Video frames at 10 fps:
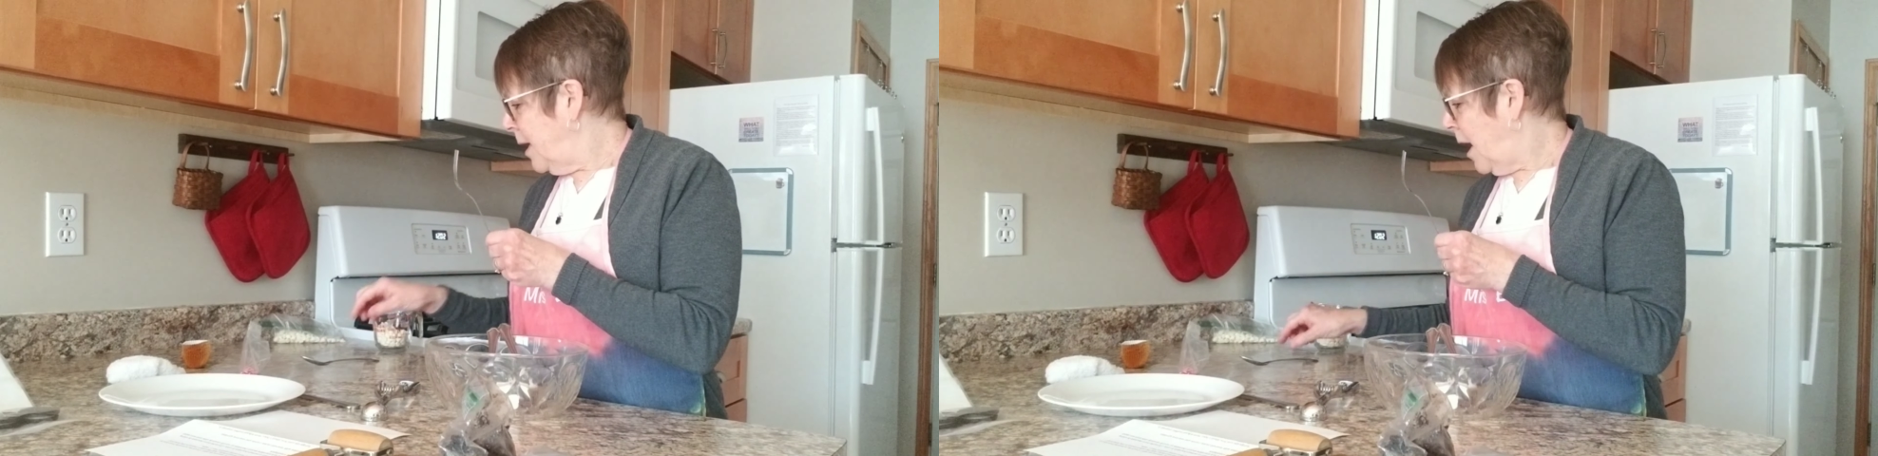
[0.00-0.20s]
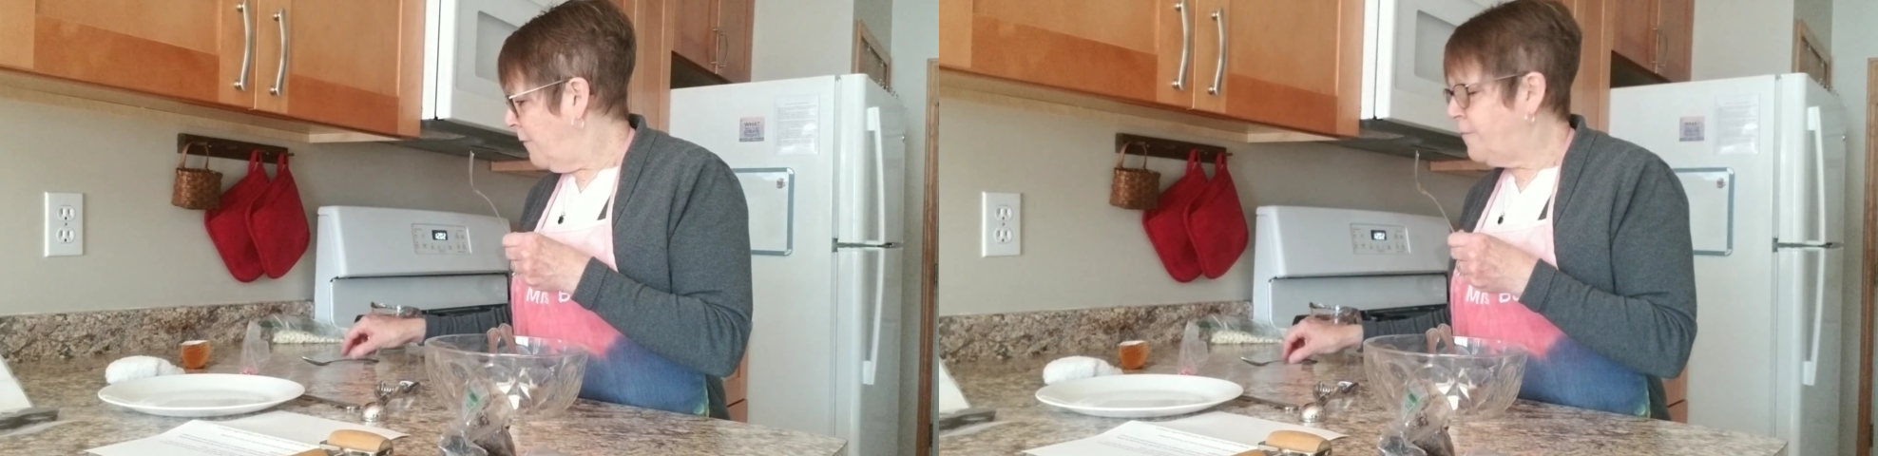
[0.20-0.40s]

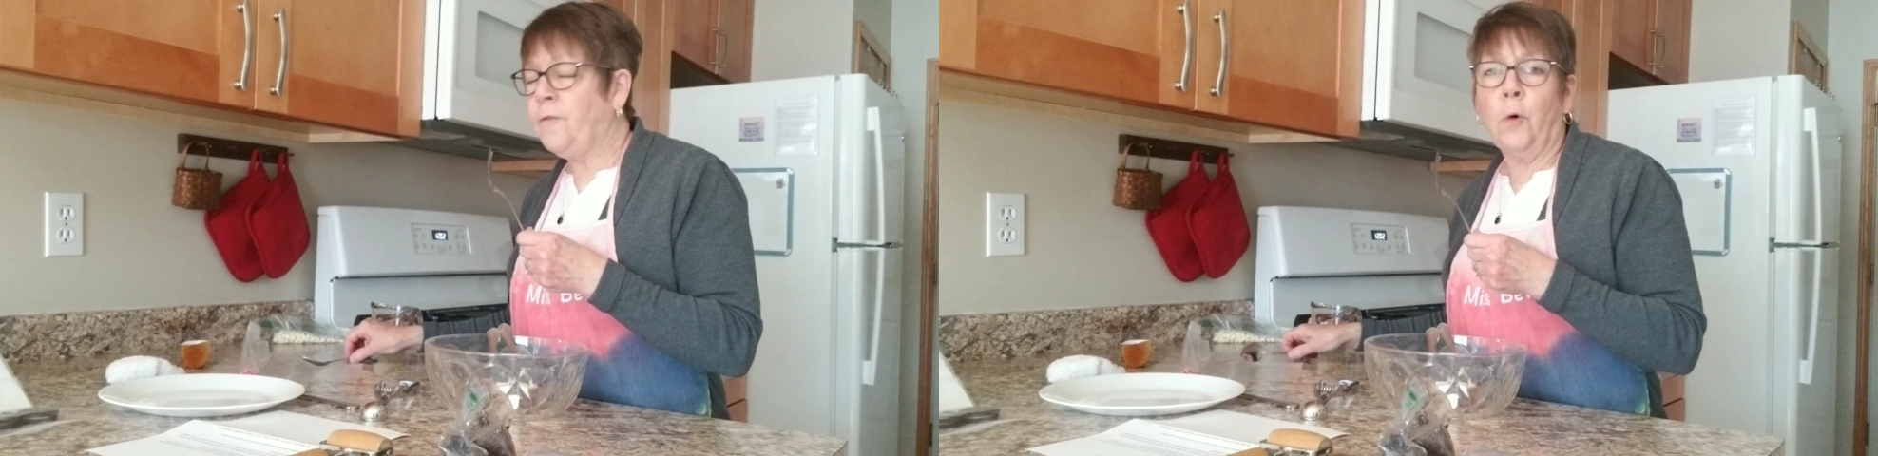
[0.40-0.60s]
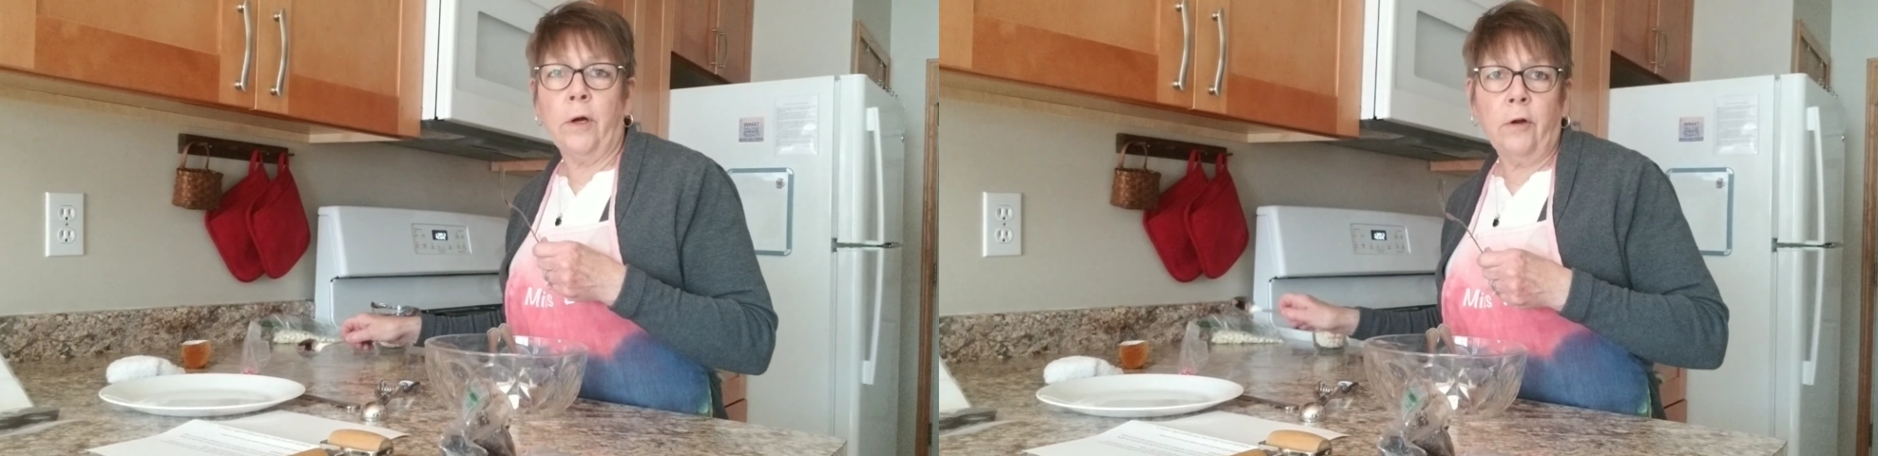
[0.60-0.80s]
A
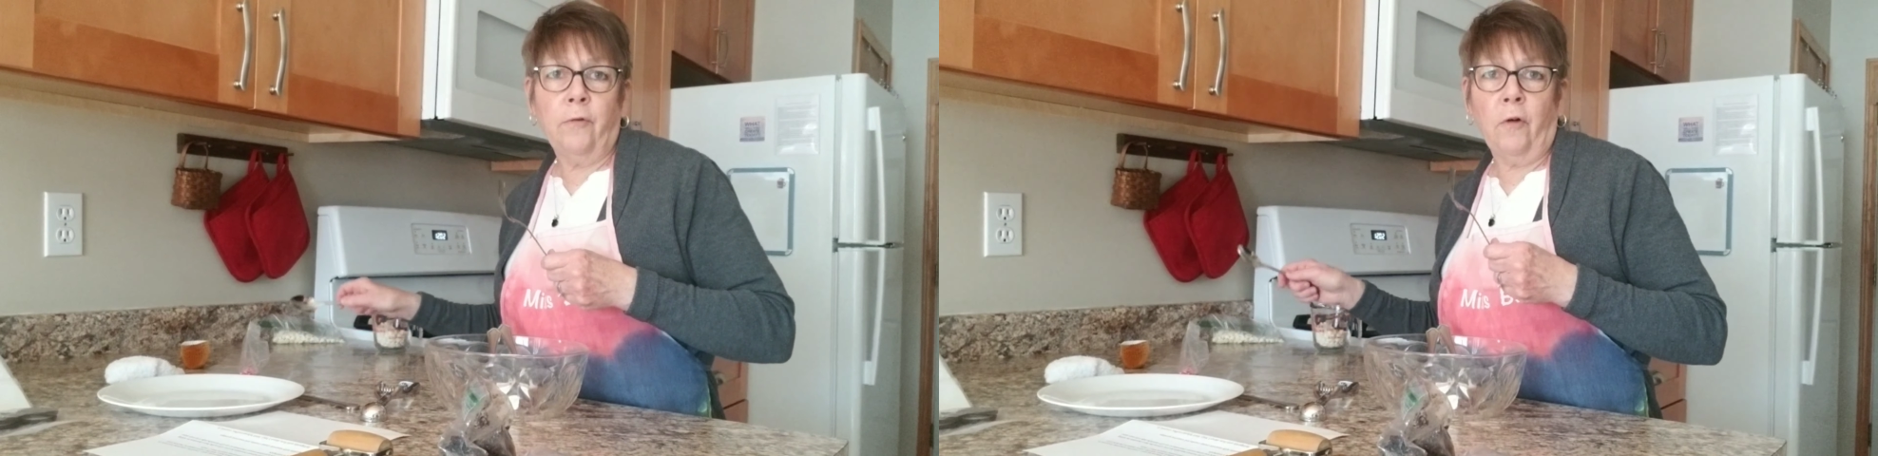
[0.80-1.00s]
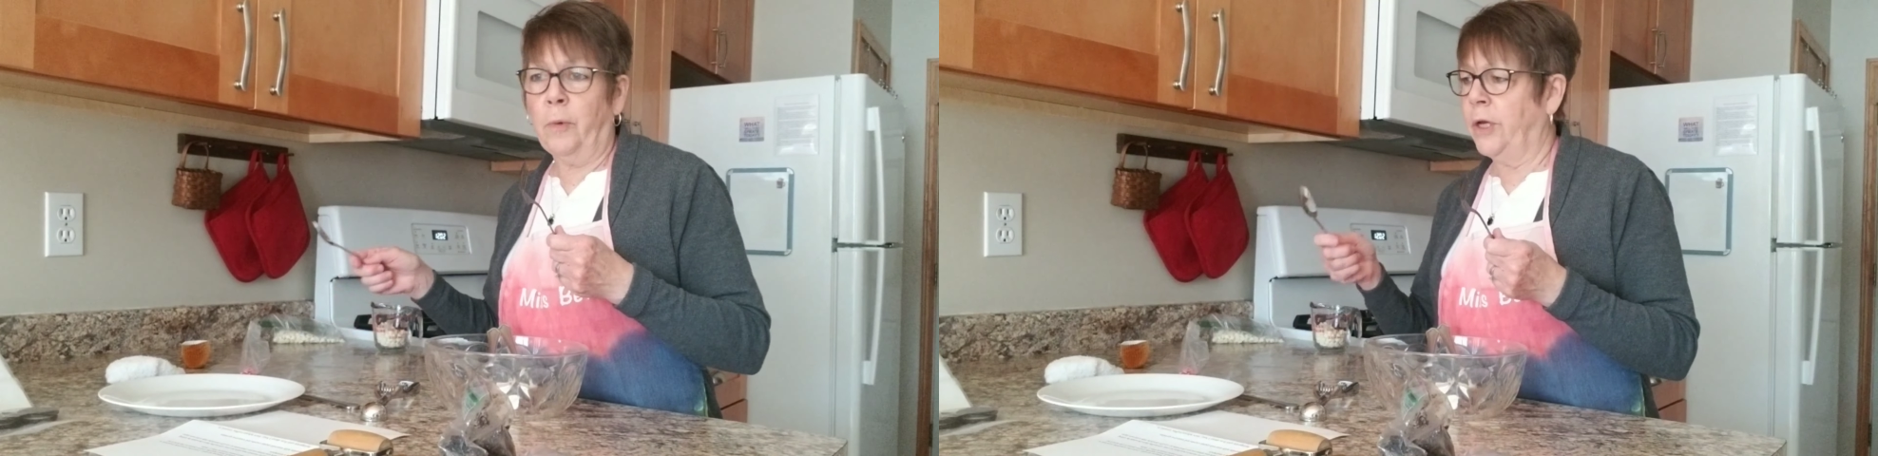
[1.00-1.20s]
fork
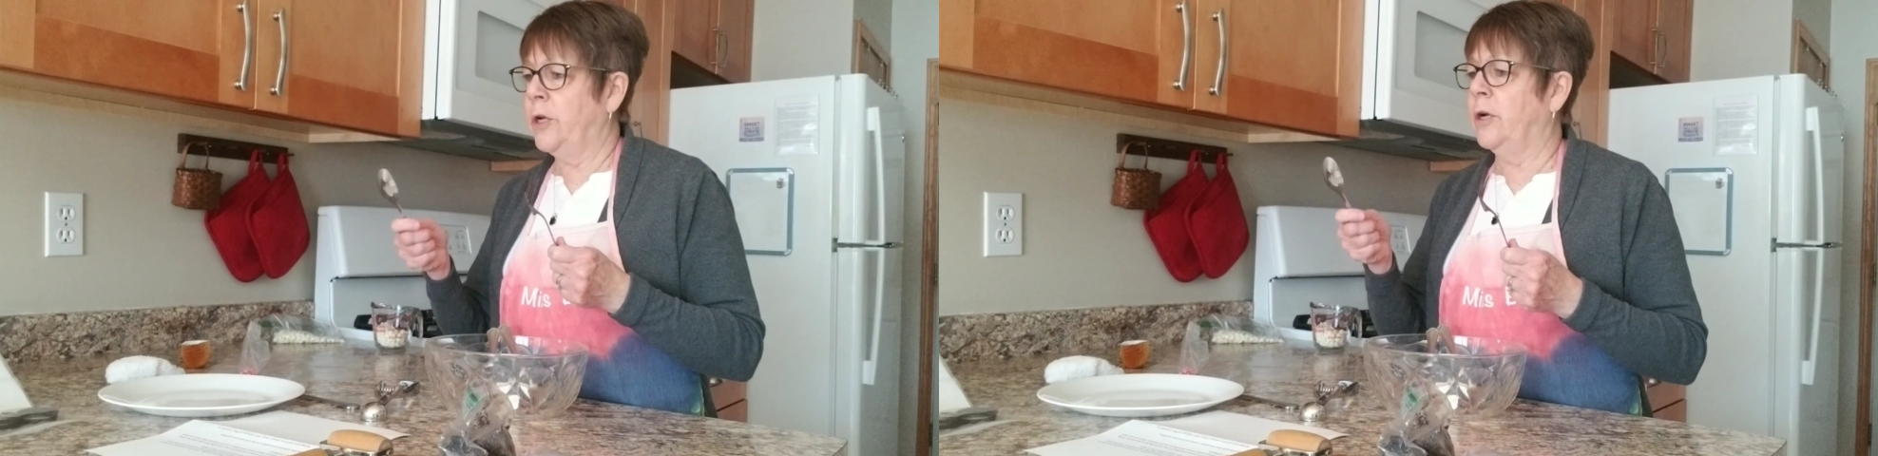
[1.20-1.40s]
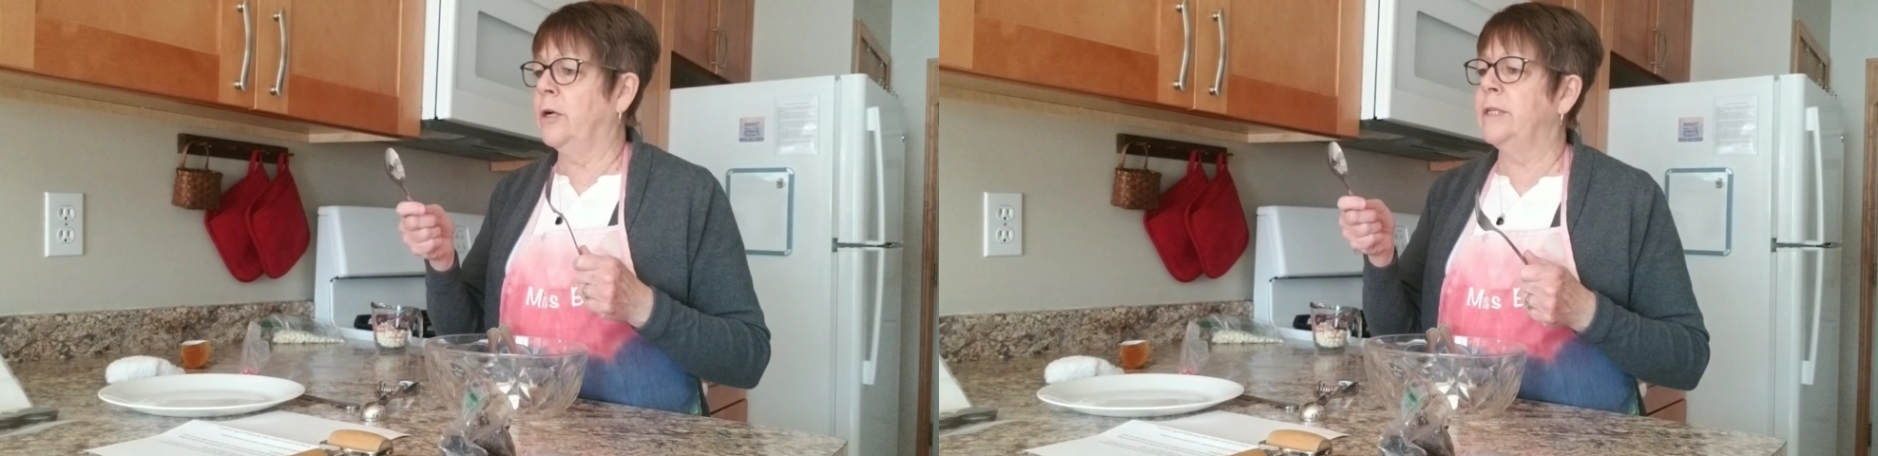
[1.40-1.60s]
for when
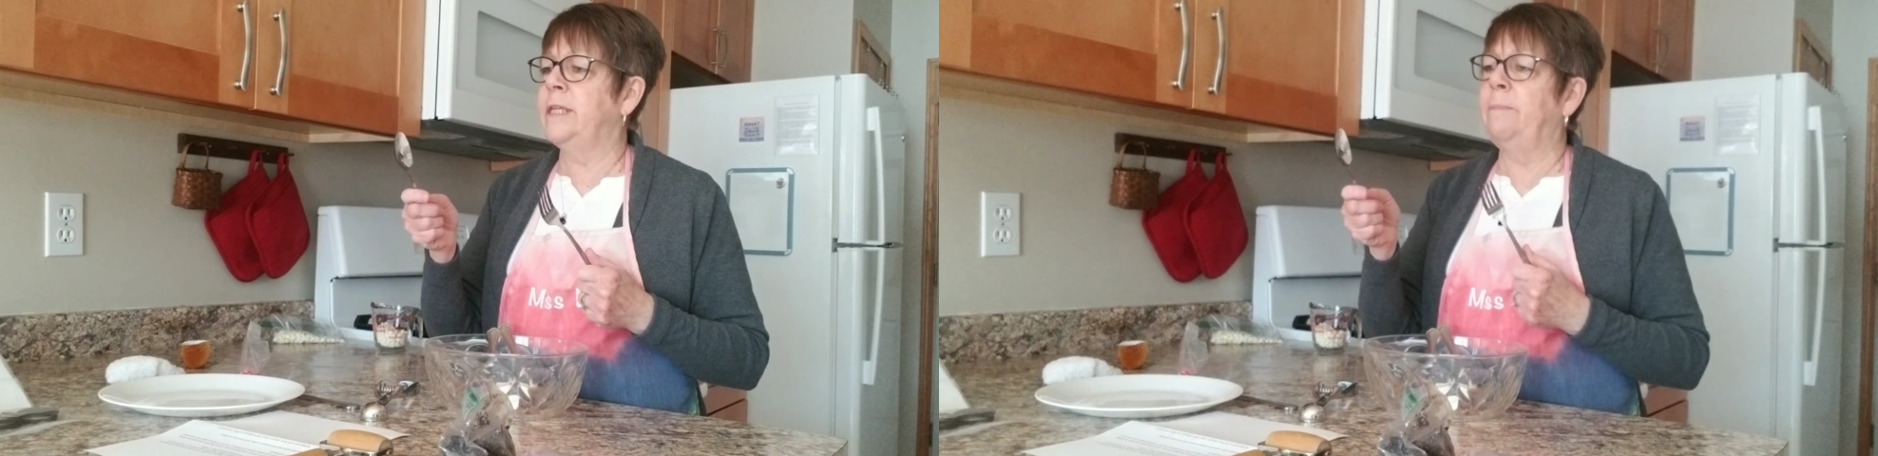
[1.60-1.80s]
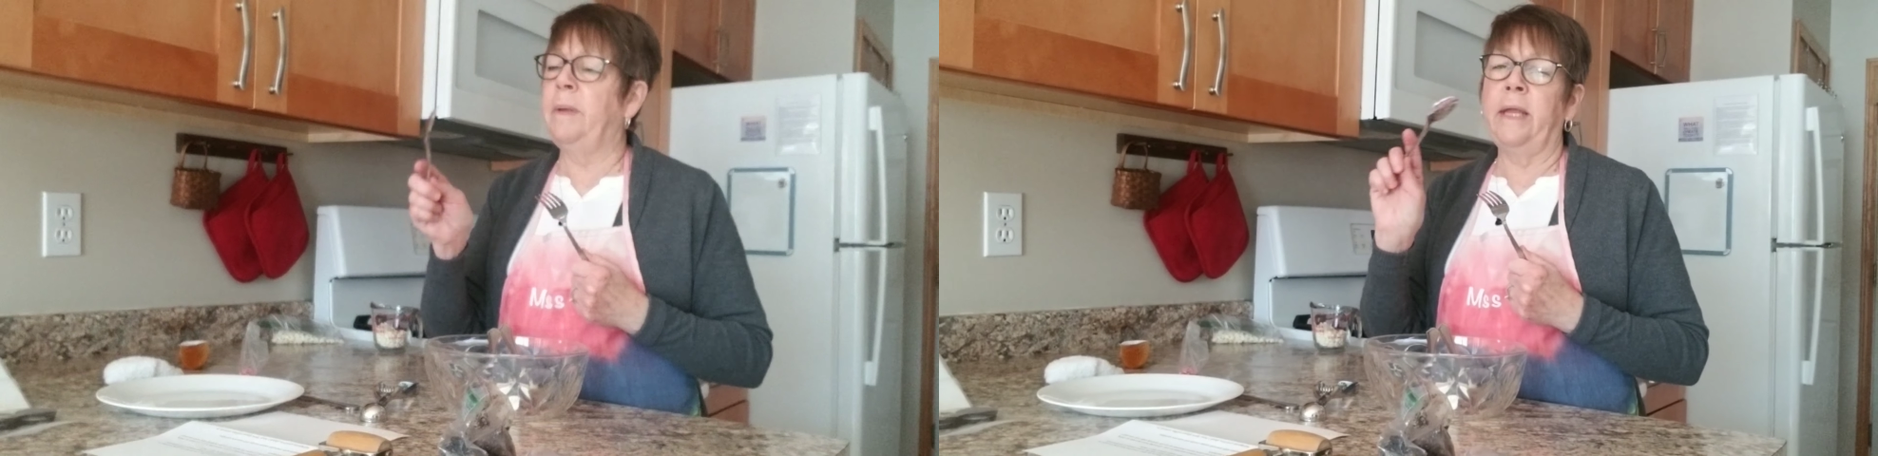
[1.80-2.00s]
you're
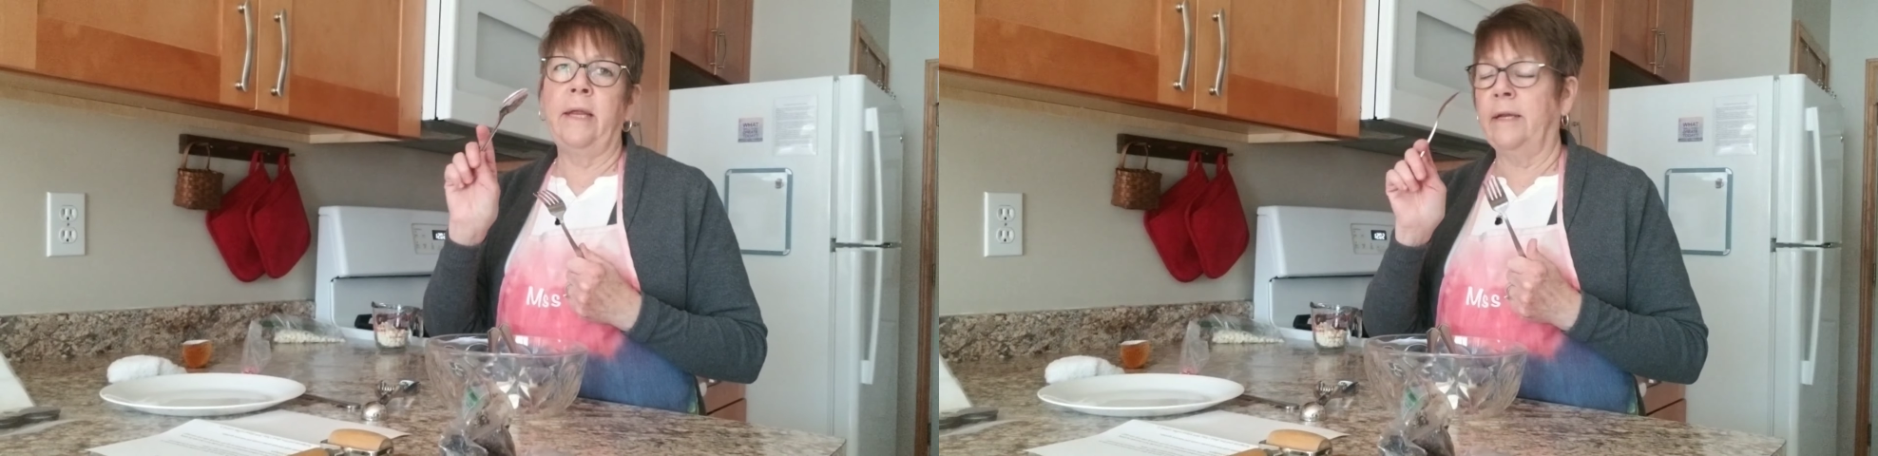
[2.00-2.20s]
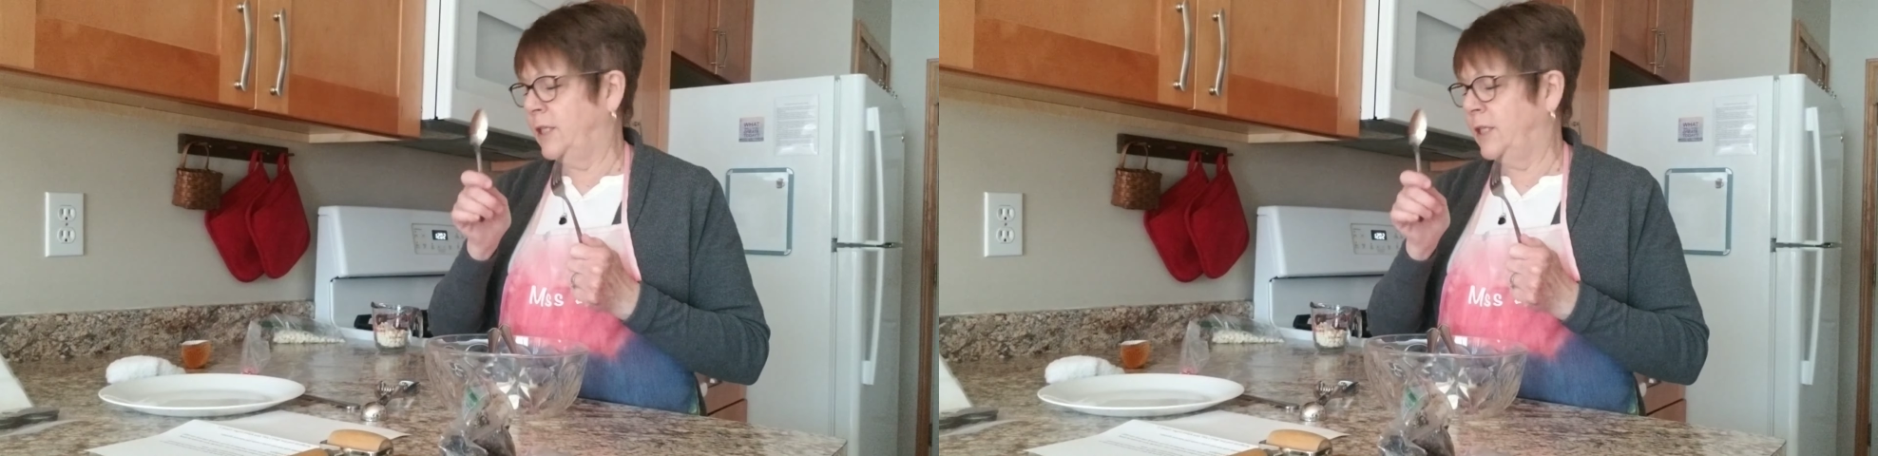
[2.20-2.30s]
dipping,